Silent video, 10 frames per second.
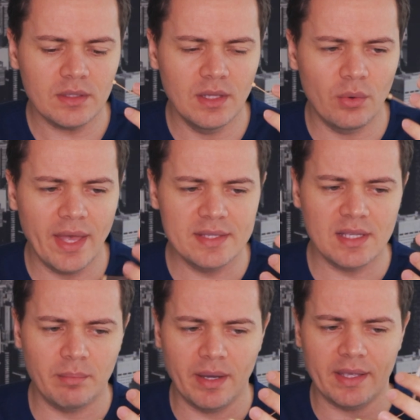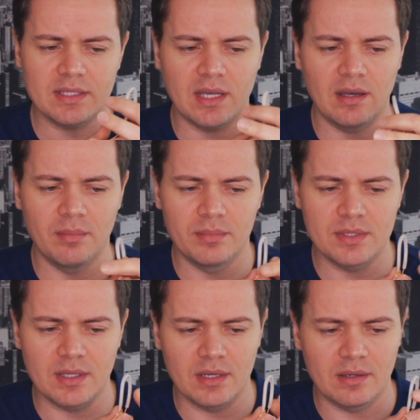Now, headset mics
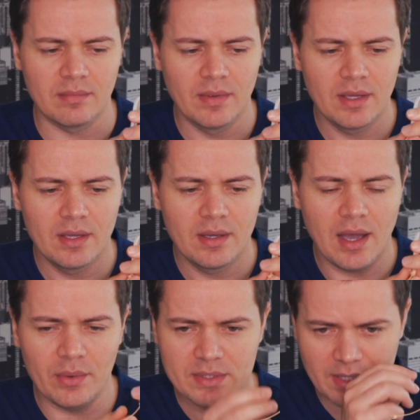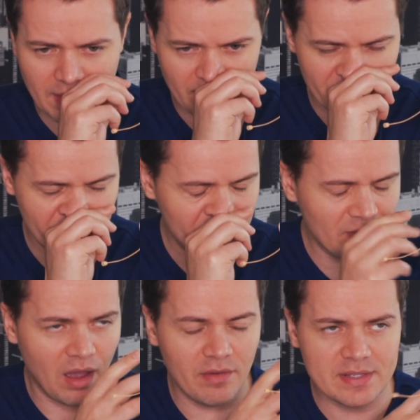comes in, I would say,
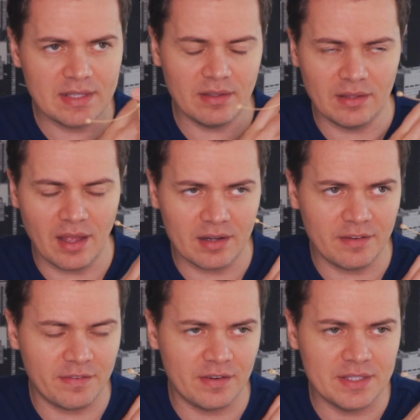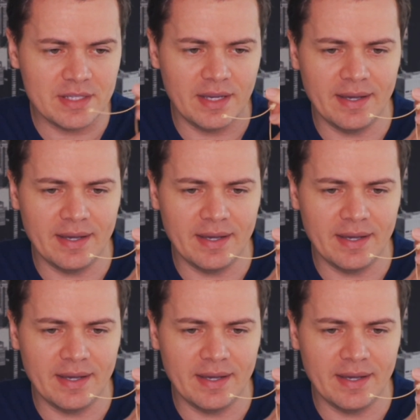obviously a lot of different